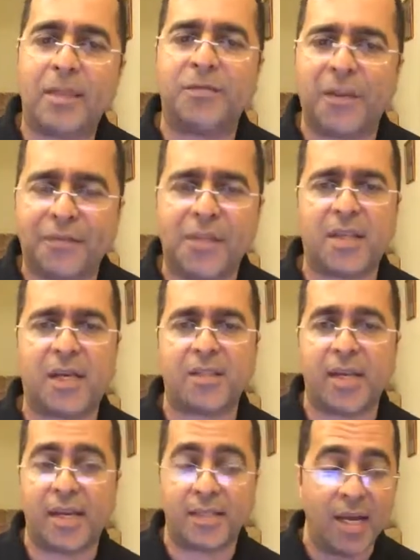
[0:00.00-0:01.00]
56
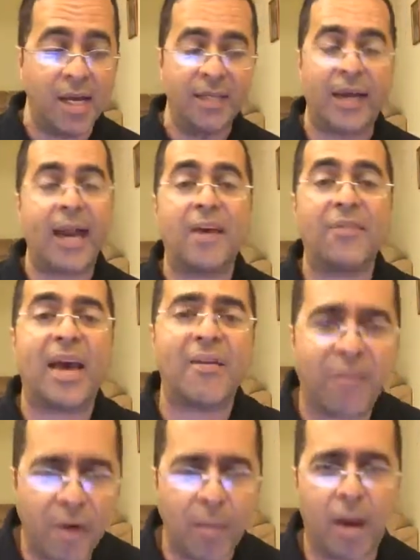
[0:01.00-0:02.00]
years that have
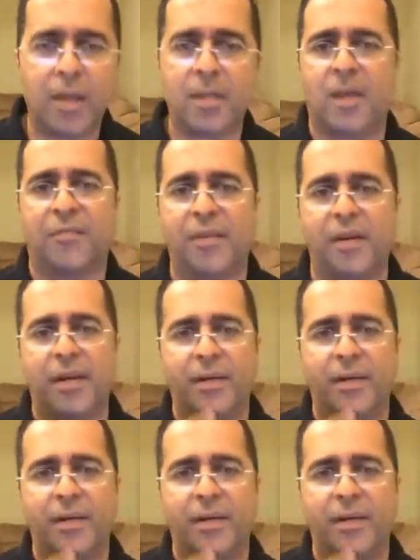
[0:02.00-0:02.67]
everybody suffering.